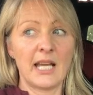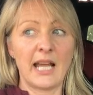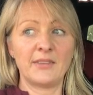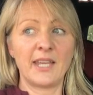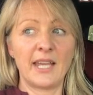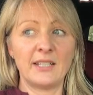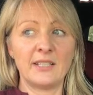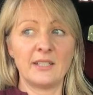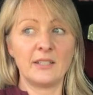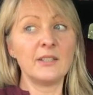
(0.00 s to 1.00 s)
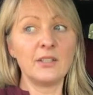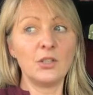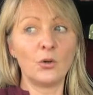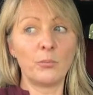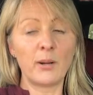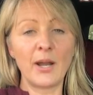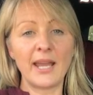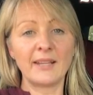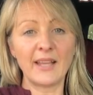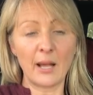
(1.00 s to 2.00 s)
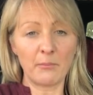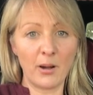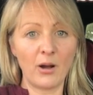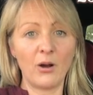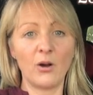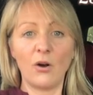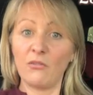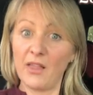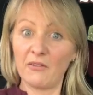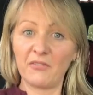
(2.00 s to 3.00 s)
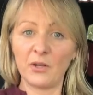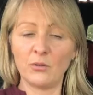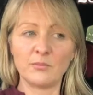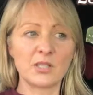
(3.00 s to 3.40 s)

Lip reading: and then you're playing that part of that film,